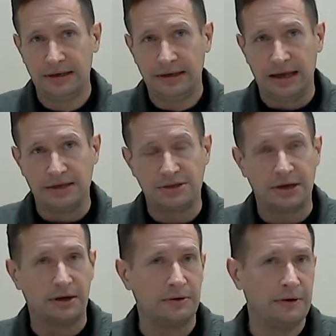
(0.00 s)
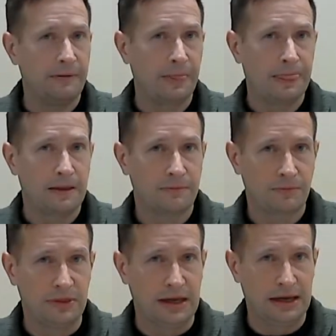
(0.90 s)
And so
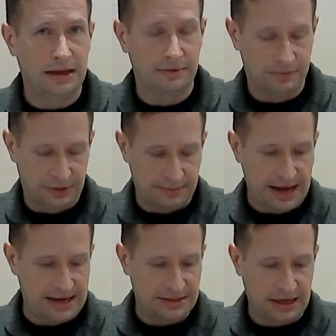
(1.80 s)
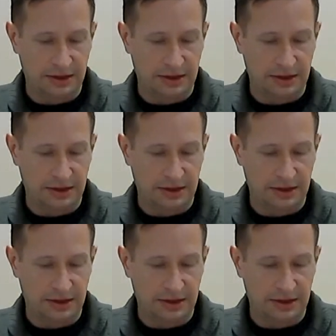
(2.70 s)
the masking,